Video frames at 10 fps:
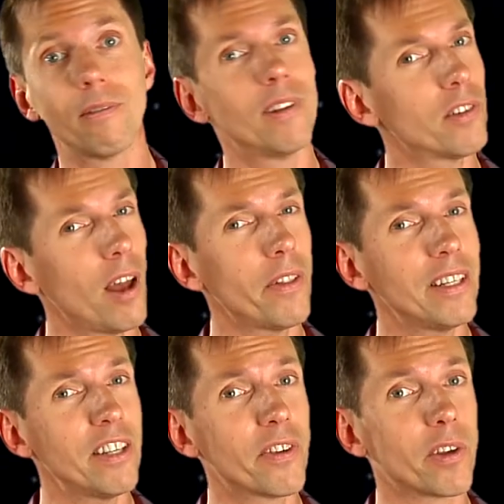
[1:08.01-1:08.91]
it's awfully
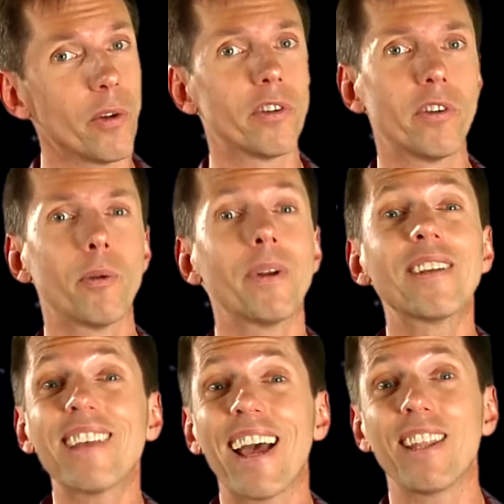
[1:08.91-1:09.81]
difficult to determine
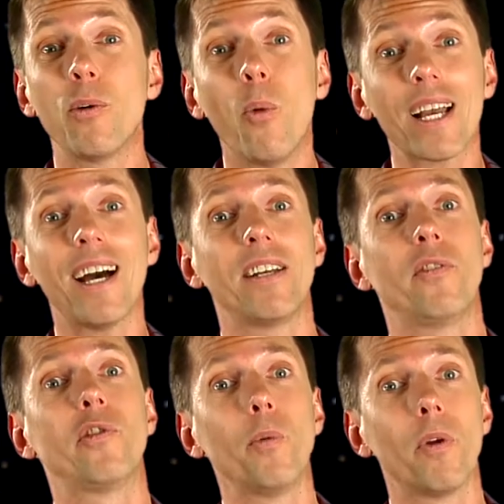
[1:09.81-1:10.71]
exactly what kind
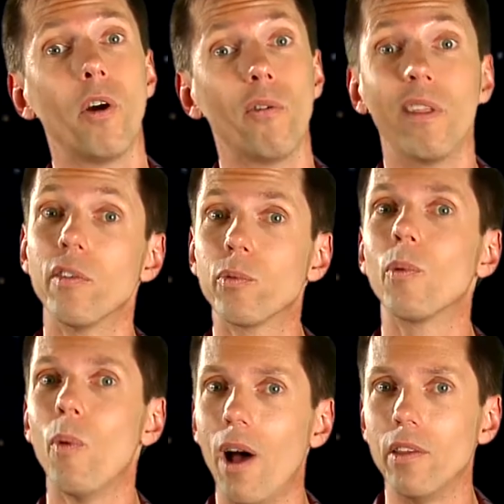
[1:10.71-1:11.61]
of supernova this
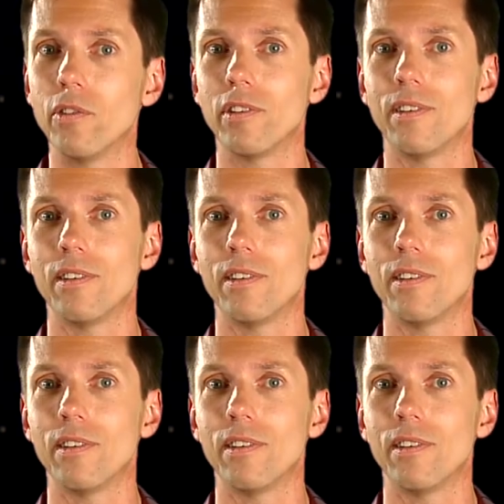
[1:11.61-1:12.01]
one was.